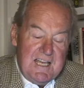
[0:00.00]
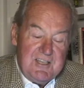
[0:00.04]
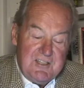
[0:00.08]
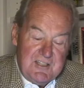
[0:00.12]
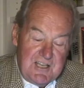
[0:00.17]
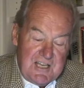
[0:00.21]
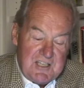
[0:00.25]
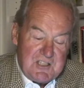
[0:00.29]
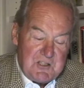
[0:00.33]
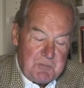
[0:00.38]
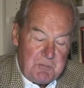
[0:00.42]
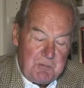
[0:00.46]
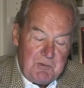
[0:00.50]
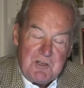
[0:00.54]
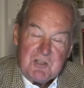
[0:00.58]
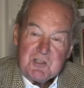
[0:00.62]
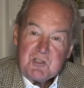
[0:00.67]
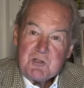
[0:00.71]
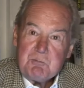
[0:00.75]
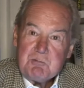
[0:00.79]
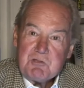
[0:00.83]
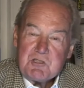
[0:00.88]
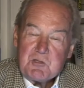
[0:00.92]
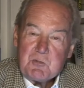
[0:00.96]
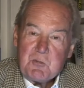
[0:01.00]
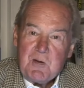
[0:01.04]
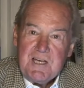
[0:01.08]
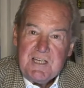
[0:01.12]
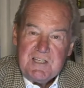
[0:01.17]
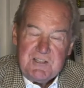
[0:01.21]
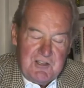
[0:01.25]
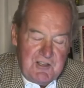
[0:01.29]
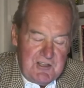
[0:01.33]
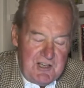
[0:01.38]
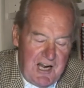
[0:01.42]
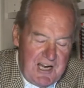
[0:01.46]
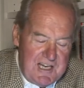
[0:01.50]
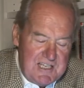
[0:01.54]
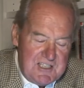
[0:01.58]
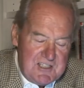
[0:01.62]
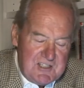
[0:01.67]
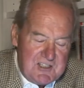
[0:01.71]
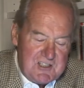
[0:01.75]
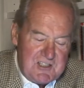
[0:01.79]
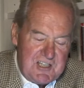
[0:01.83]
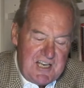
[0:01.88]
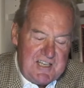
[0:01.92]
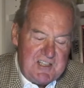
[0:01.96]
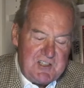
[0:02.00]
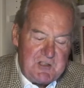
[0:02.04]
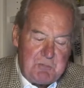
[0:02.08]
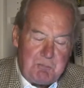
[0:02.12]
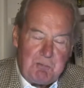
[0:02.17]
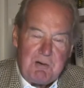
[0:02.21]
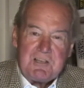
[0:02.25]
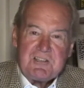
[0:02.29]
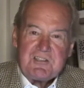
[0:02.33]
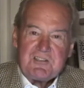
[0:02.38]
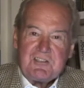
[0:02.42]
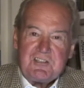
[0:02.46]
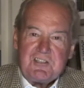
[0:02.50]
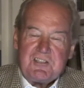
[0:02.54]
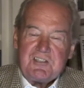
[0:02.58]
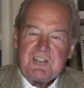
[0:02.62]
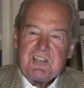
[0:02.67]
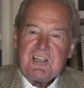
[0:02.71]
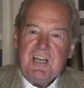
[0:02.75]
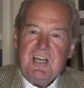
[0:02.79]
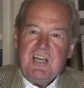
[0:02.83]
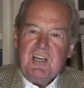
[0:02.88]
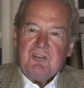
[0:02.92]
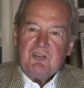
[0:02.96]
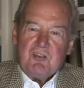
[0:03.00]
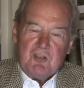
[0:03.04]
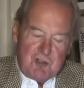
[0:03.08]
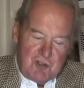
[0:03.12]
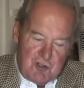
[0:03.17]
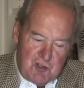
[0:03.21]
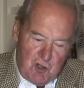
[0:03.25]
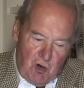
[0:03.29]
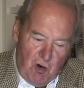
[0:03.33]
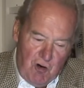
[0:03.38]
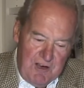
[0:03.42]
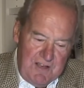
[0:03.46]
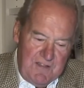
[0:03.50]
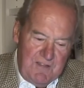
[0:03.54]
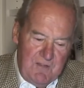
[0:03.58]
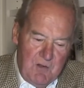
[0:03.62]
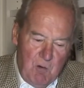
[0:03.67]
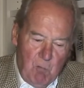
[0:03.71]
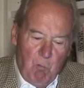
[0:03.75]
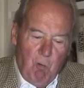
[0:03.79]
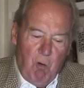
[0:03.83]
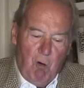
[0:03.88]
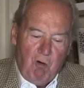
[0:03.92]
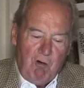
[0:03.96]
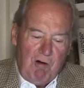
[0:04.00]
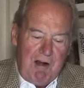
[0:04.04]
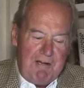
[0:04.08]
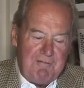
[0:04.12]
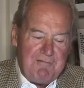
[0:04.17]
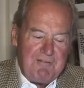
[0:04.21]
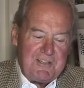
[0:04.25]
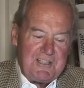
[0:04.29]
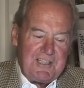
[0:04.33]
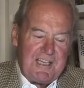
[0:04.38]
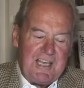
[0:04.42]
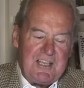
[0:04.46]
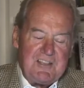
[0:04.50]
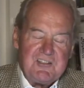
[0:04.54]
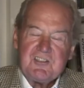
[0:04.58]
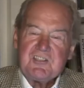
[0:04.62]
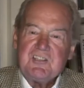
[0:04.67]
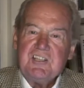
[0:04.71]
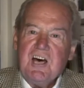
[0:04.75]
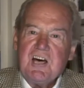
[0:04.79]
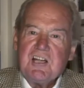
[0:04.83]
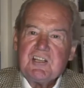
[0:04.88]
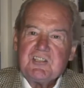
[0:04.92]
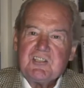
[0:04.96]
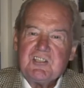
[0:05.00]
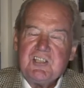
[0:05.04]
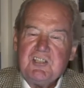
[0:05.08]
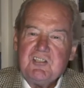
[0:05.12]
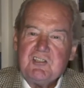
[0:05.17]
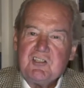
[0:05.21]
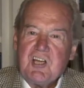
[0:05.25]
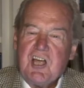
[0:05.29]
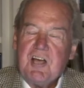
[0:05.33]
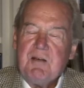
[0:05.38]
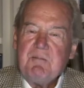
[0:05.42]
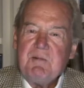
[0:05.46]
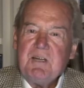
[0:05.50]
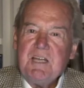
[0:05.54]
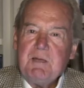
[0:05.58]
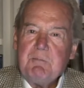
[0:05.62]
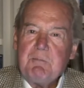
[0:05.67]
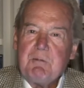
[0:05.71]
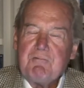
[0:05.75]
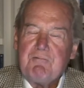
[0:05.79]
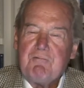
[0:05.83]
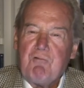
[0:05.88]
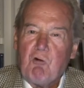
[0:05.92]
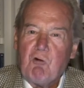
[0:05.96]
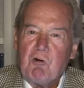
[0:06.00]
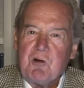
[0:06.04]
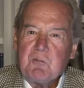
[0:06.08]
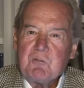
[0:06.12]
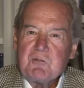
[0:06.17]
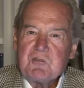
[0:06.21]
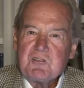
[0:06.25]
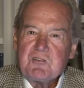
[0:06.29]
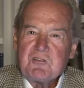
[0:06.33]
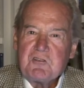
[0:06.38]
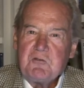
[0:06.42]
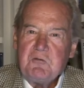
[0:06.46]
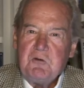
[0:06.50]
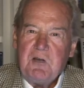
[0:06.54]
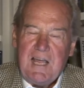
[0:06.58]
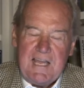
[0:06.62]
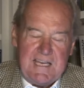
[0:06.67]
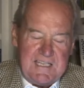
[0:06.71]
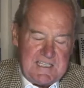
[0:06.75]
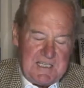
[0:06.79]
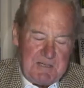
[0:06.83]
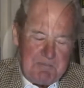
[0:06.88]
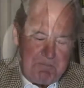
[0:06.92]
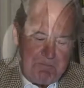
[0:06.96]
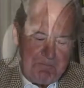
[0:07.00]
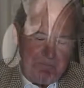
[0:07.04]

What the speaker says: desperate to persuade the United States President to join the war effort against Nazi Germany before it was too late,